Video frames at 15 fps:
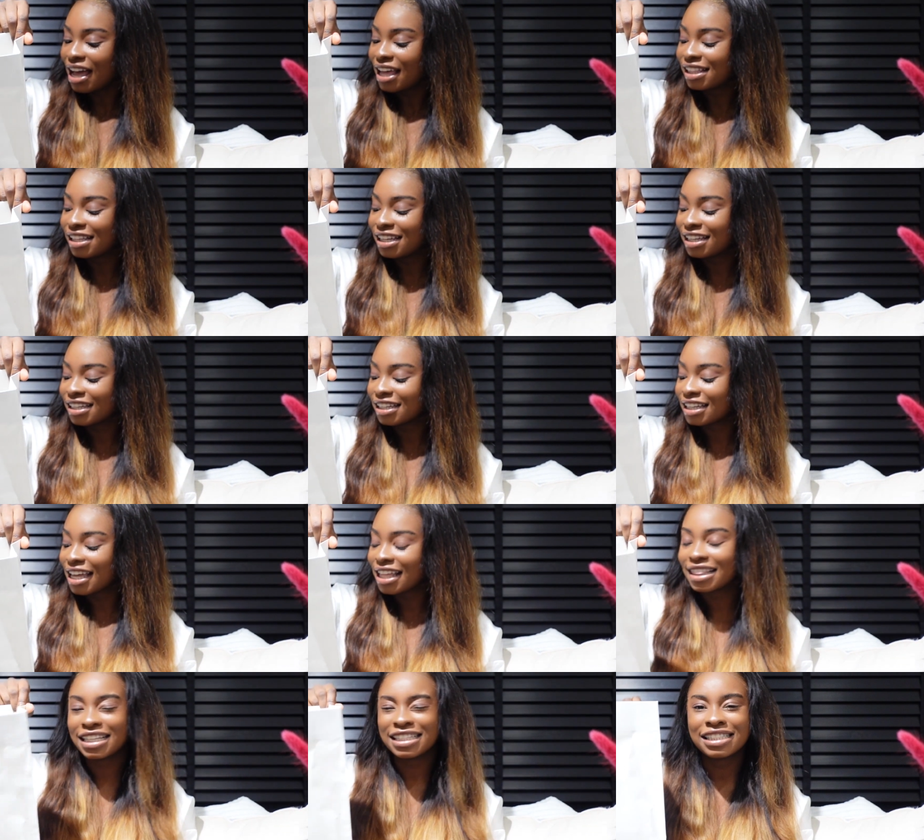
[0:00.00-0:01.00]
I think
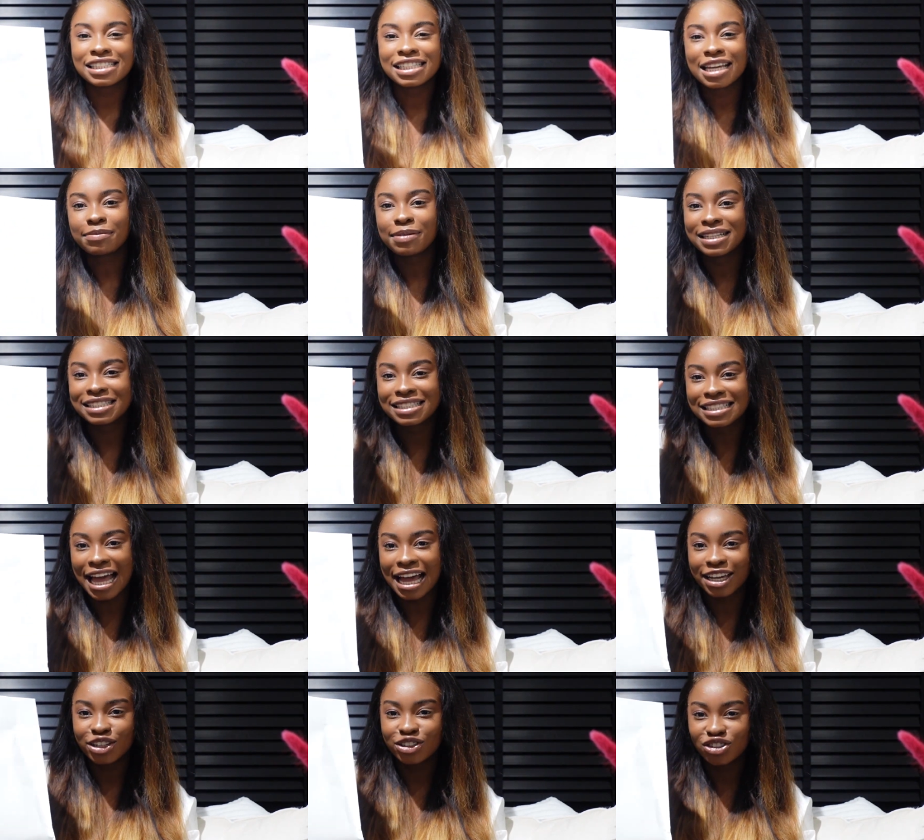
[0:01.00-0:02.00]
this is like my
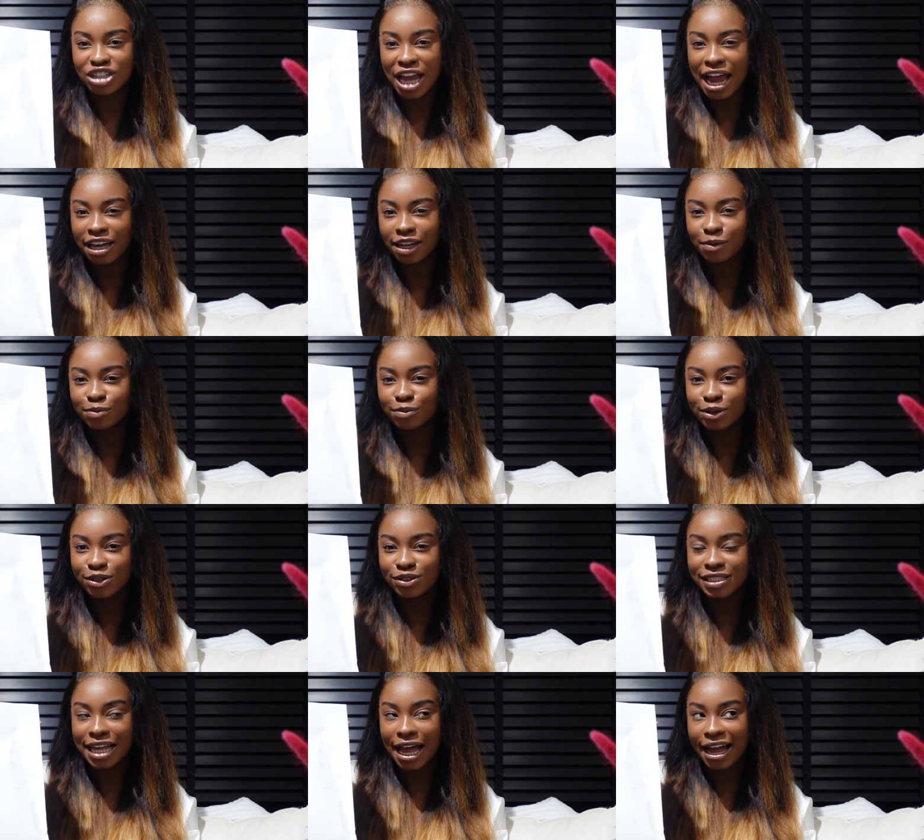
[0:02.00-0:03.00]
second
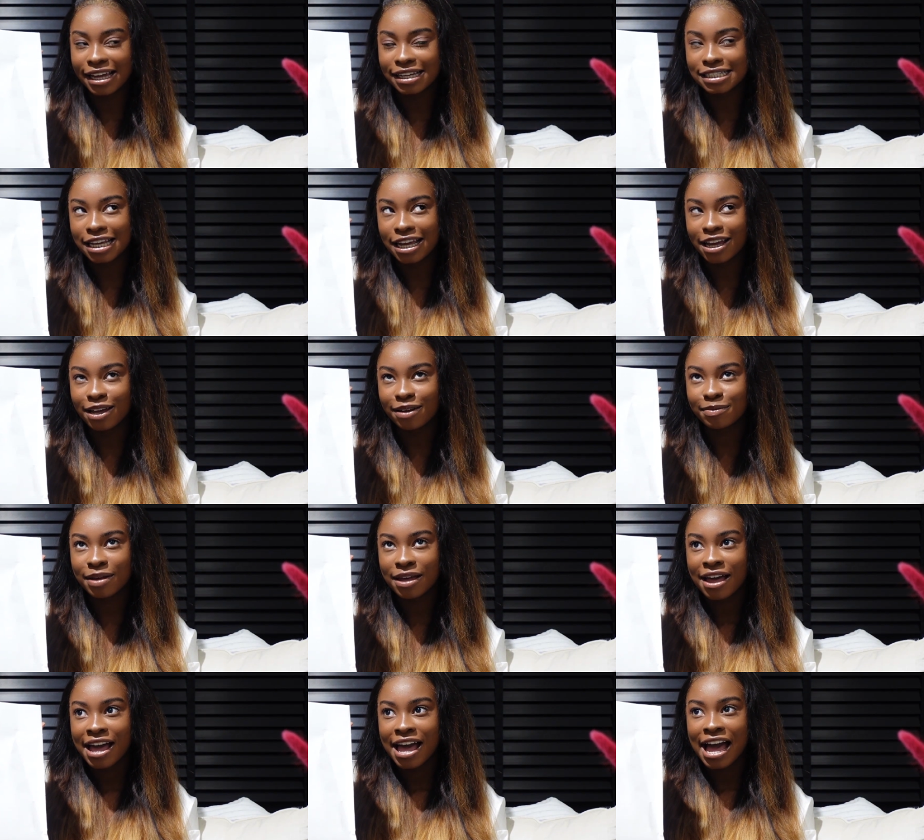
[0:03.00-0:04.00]
Jacquemus item
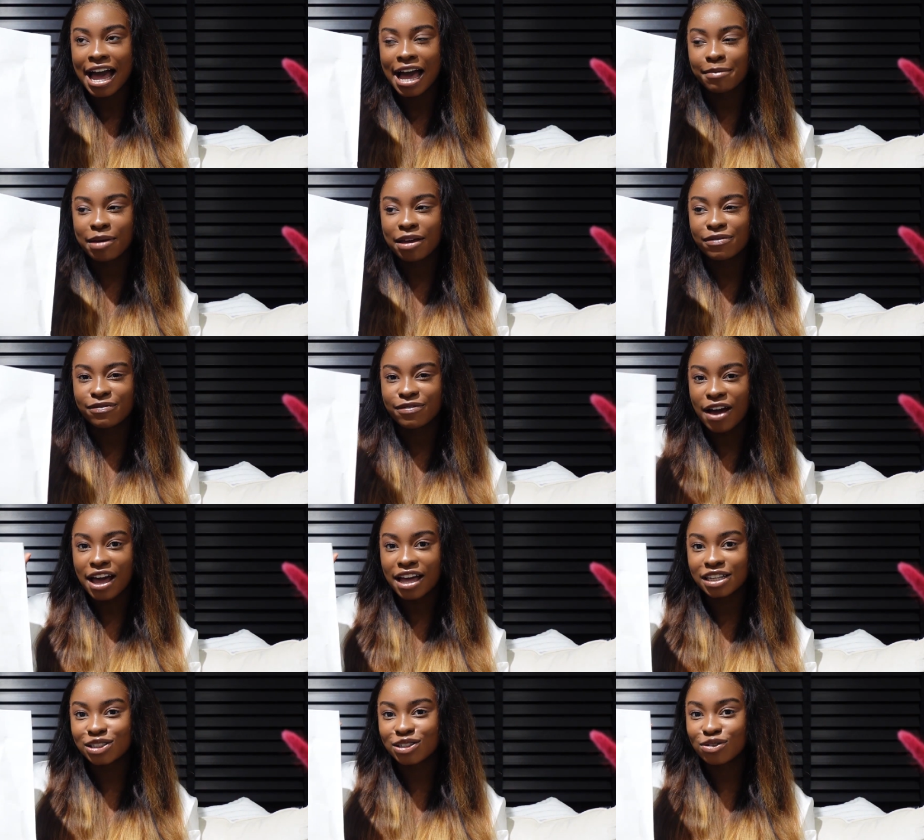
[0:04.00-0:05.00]
and my
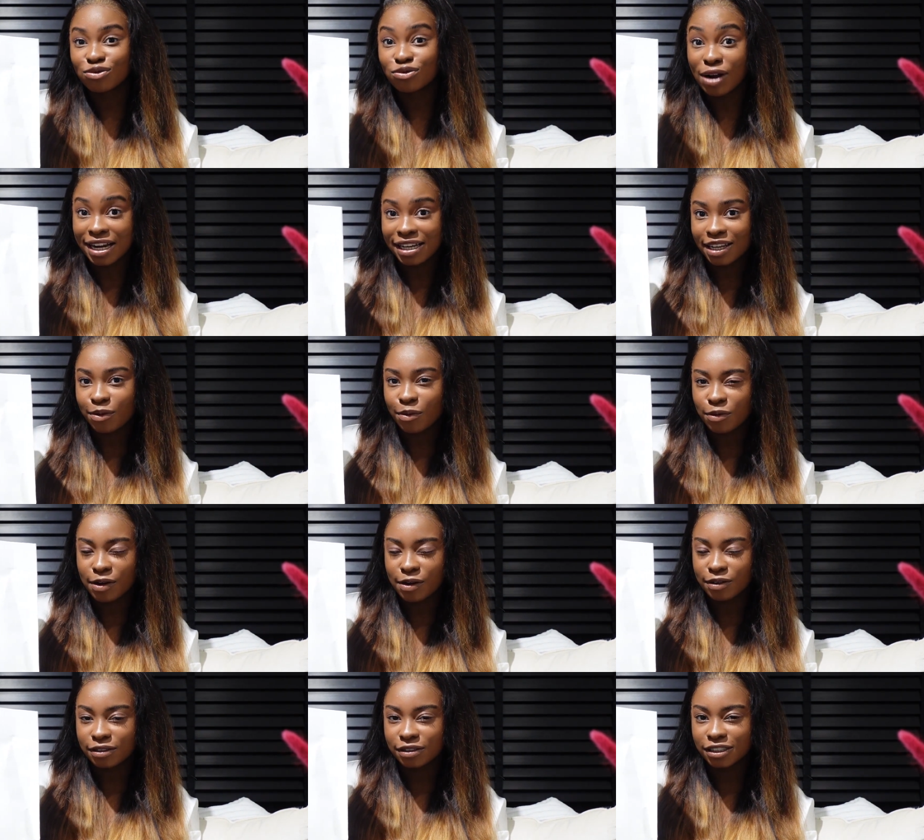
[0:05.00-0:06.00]
first
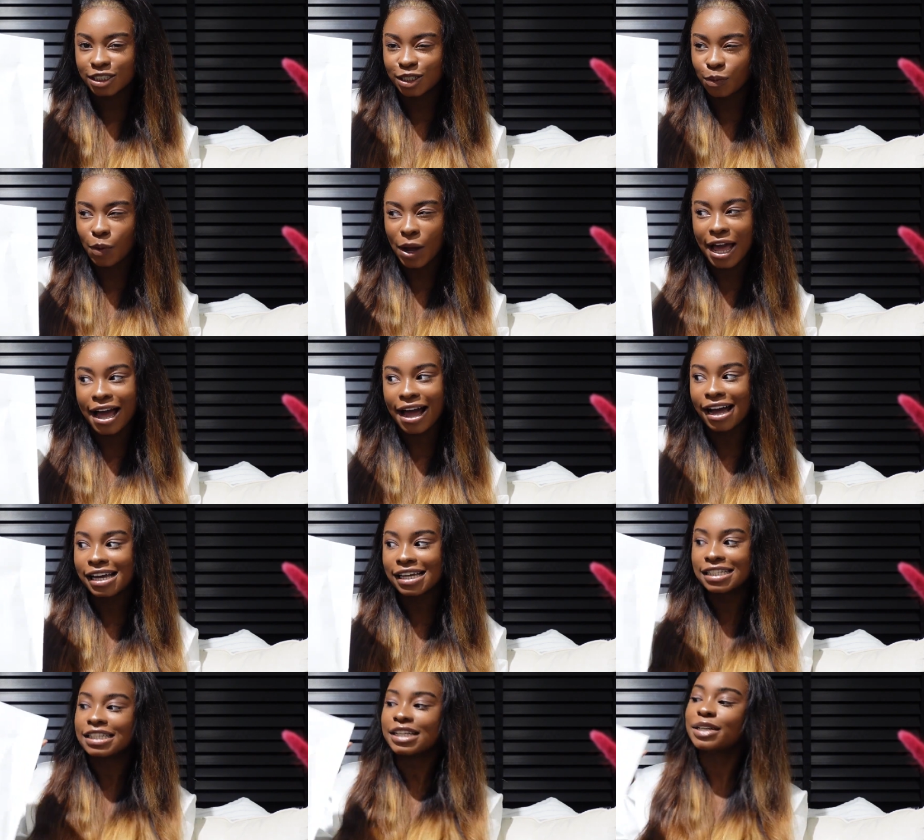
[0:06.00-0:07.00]
ready-to-wear
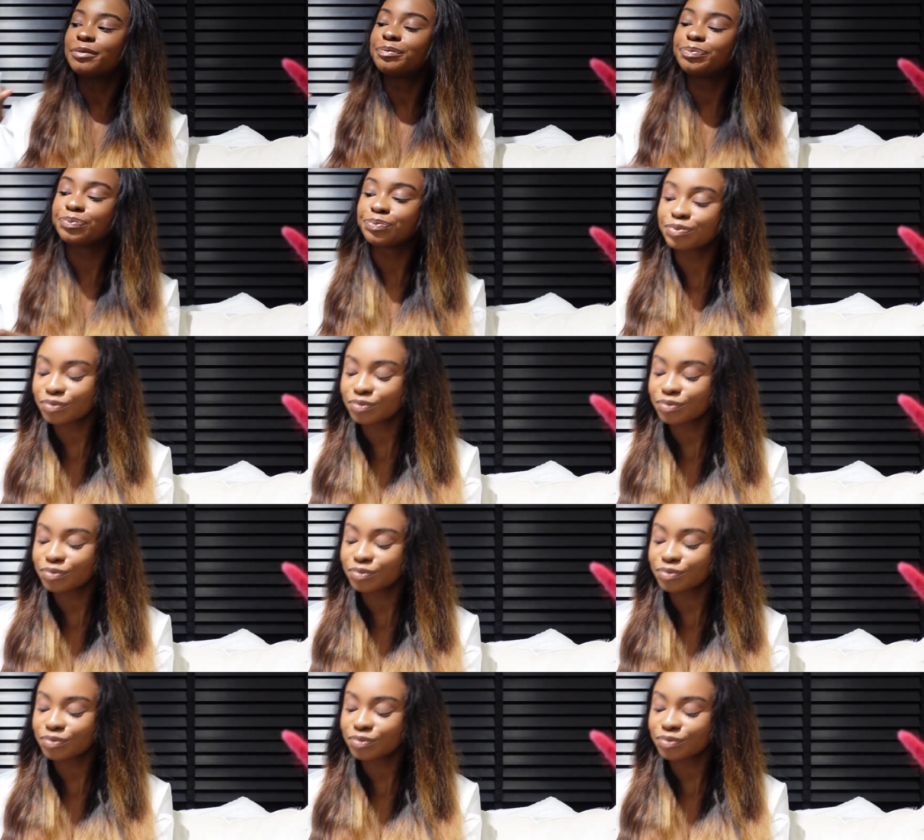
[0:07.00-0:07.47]
item.